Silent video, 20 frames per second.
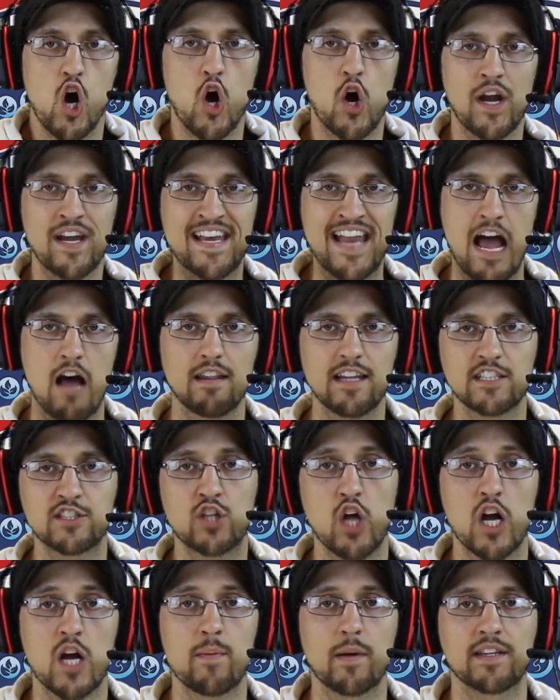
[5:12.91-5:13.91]
Alright, now let's
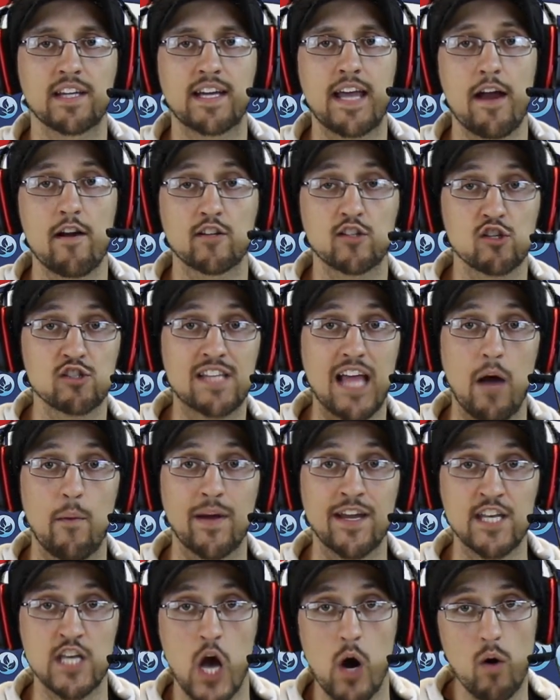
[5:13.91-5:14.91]
talk about the characters that
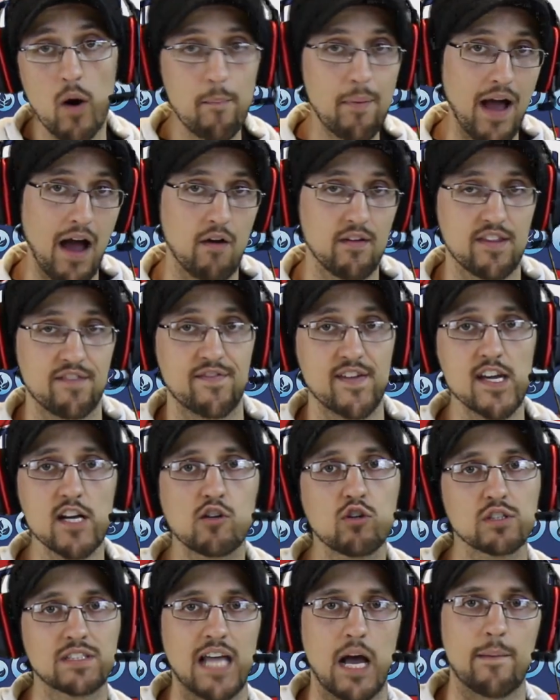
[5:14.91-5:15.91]
we know about, the
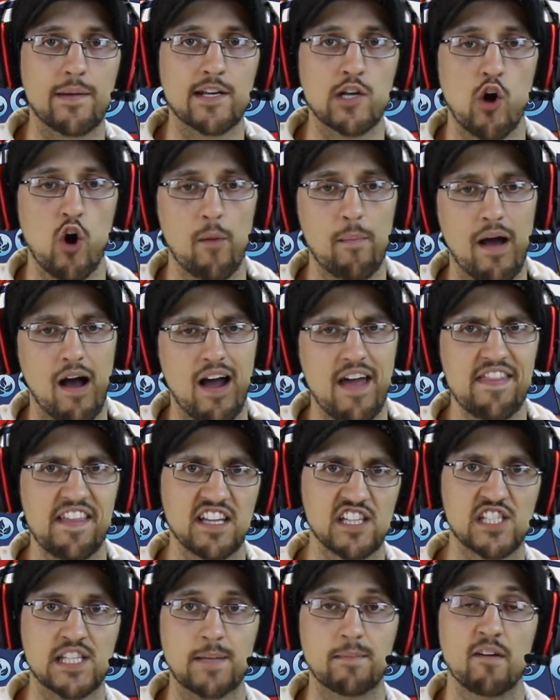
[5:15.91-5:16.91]
vehicles that we know about, and
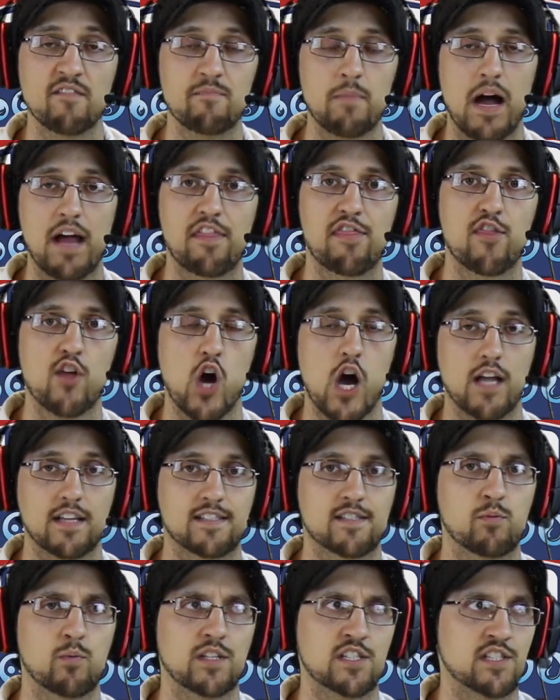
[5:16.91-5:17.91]
then some of my
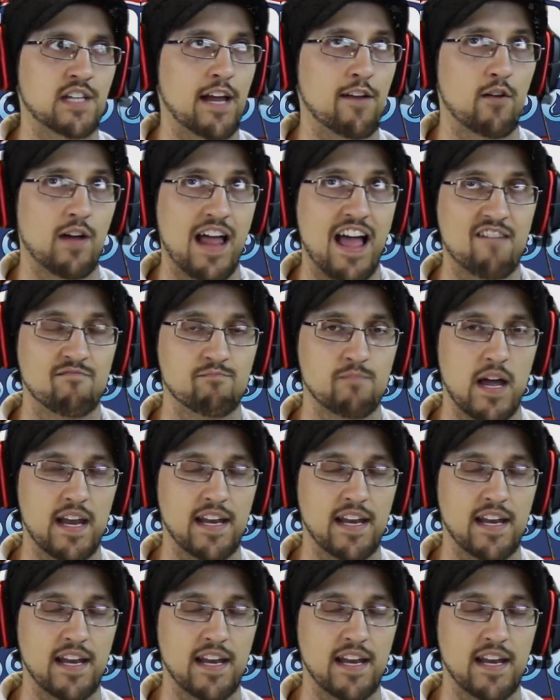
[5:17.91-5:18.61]
thoughts, which I don't have